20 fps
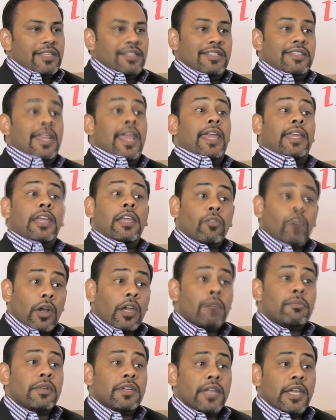taking
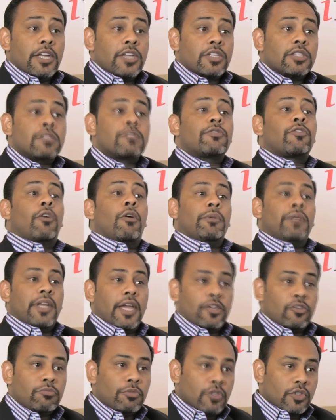recommendations from an
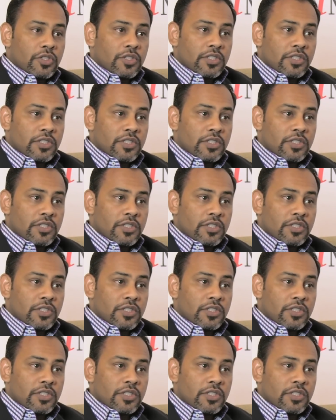attribution